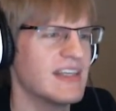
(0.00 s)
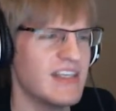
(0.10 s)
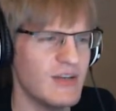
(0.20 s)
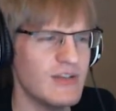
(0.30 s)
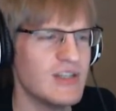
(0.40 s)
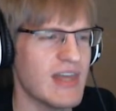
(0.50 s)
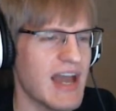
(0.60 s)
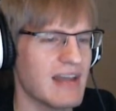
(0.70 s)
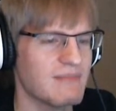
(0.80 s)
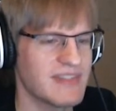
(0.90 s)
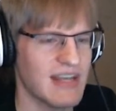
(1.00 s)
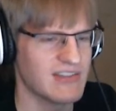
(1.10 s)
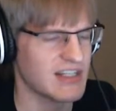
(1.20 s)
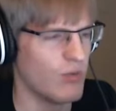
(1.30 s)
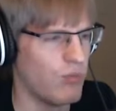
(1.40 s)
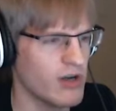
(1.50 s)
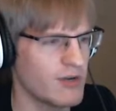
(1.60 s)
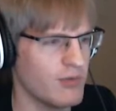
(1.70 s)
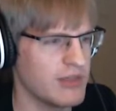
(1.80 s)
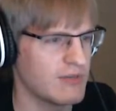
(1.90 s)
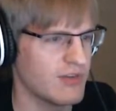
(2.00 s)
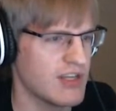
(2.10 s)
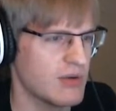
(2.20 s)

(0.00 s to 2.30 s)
You do that. Sounds like a wonderful thing for you.